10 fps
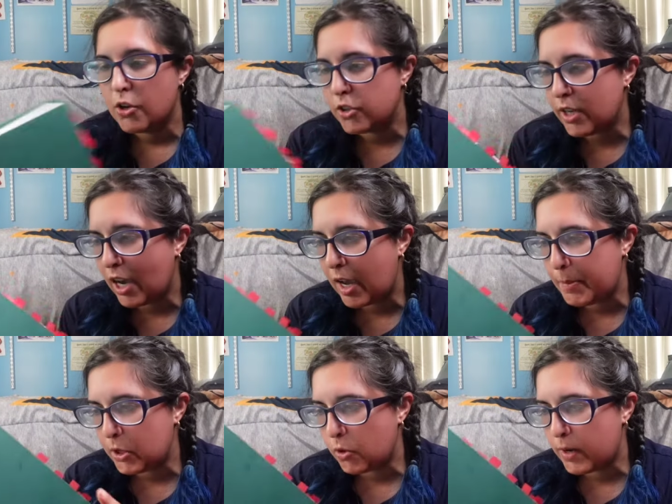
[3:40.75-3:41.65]
So yeah, I'm
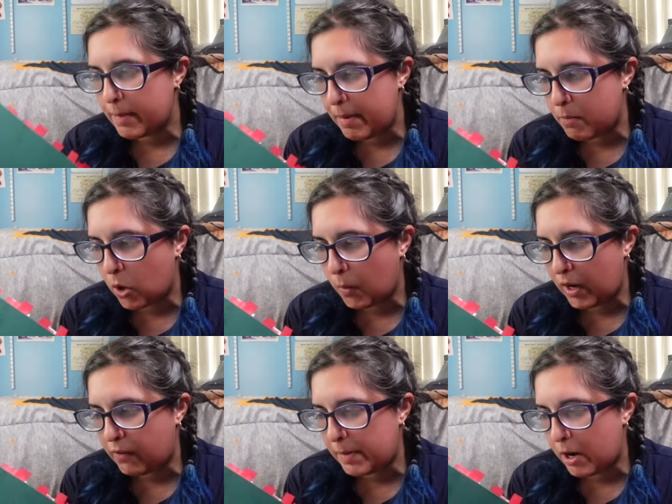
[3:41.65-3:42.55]
going to go read a bit more. When I
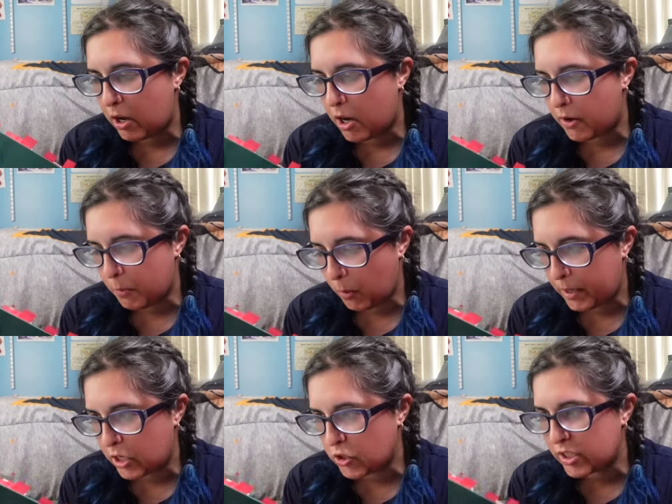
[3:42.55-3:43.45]
read about one hundred more
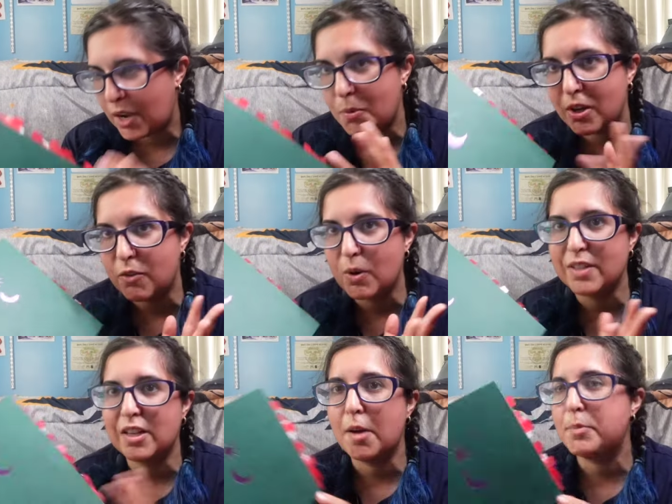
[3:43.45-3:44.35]
pages, I will give you
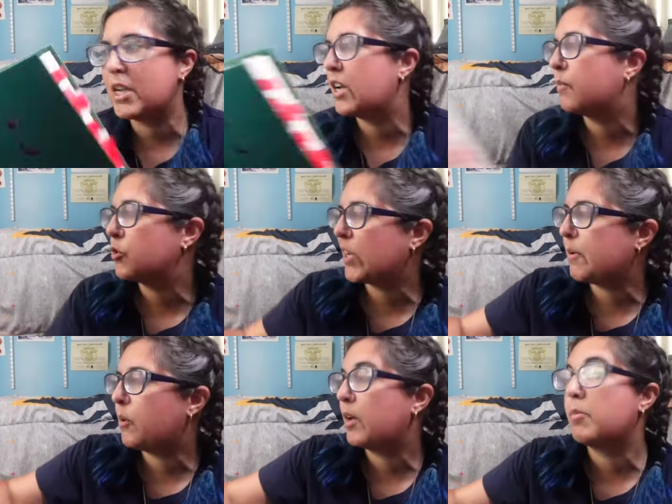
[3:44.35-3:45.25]
guys an update, and we'll talk
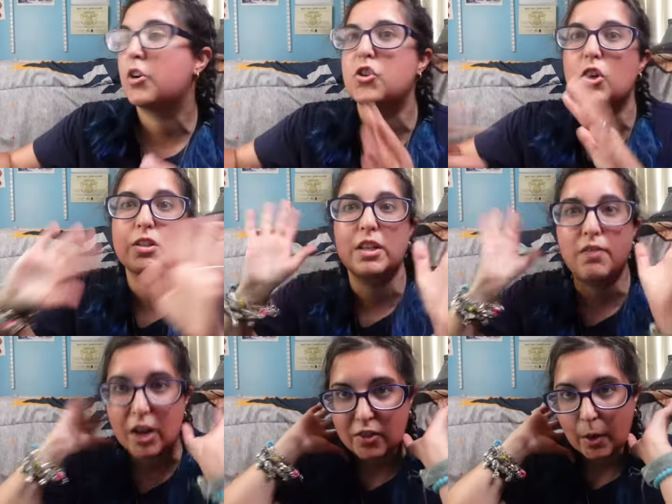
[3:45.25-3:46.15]
about what I'm watching on T
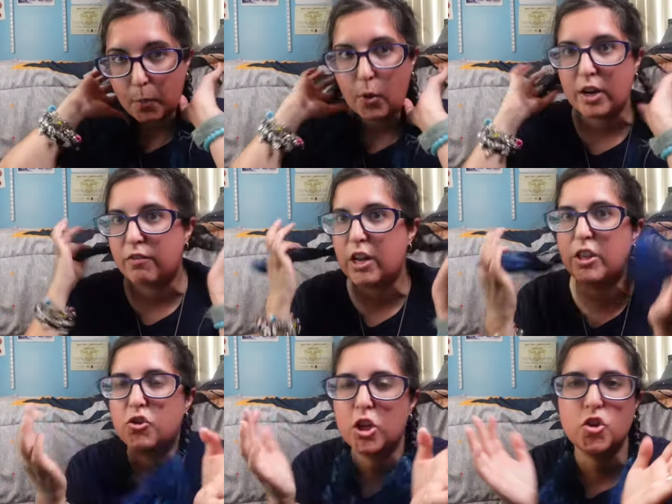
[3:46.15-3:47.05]
V at that point, if
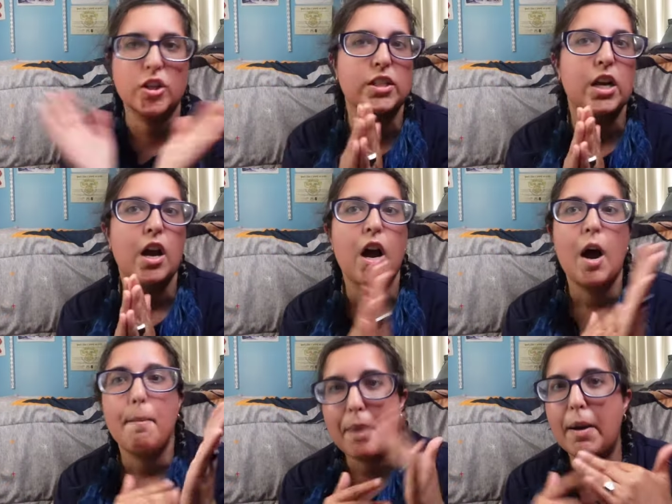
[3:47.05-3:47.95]
anything changes.
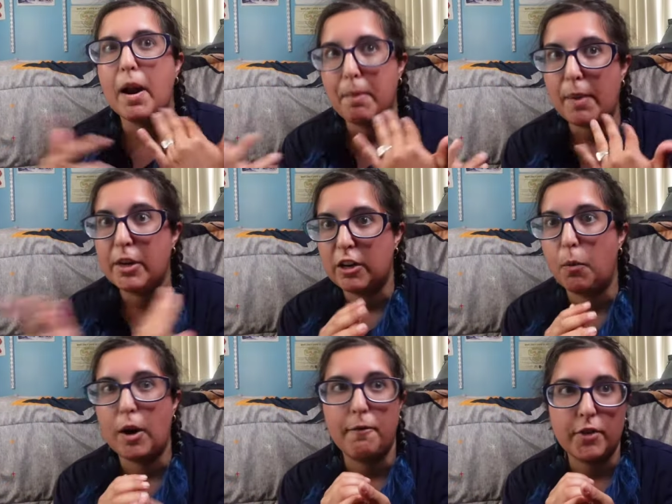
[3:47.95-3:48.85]
But I'm probably going to
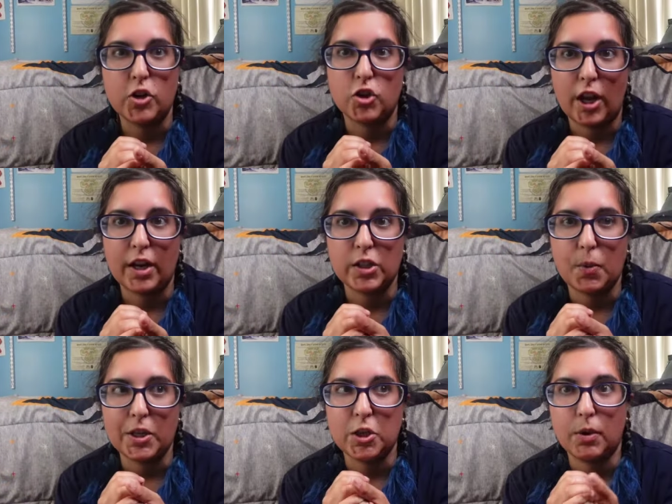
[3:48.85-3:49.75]
wind up finishing X O
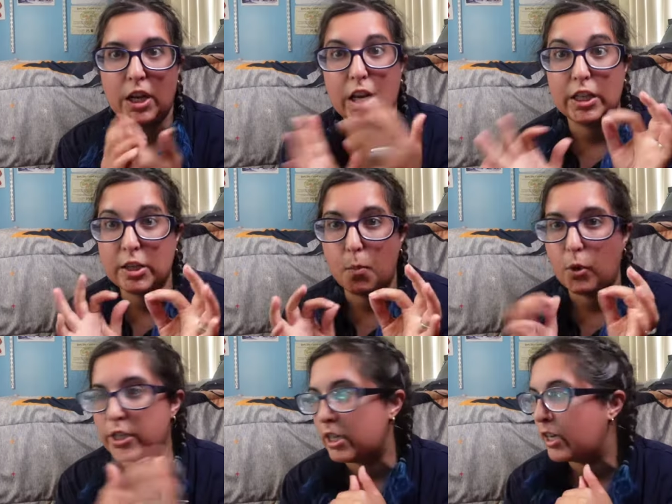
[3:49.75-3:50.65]
X O Kitty at some
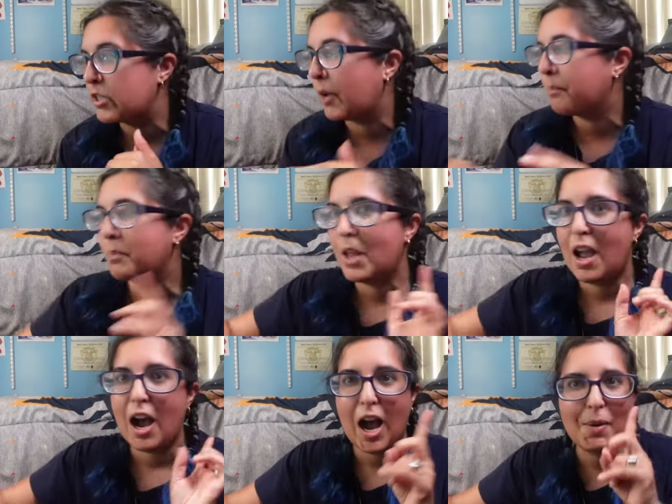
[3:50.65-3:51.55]
point today. So
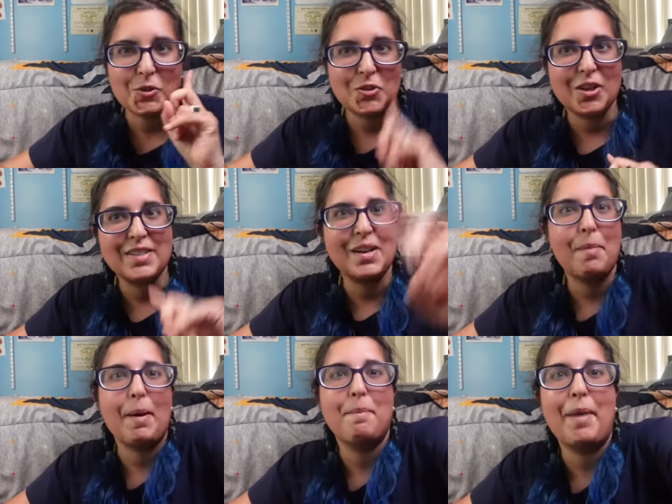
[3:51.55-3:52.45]
I'll talk to you guys in a
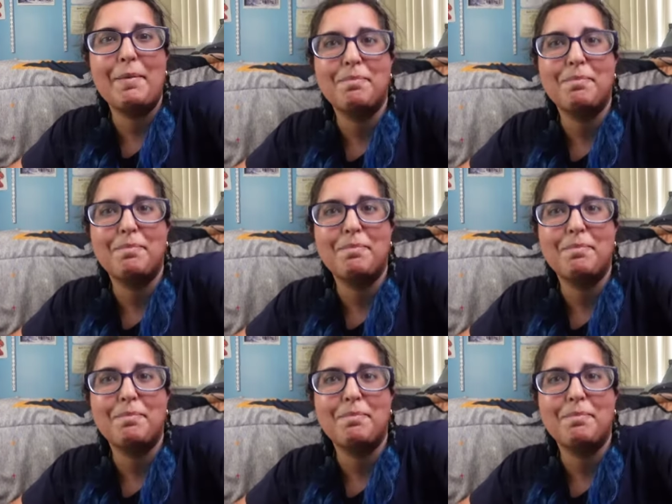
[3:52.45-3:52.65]
bit. Bye.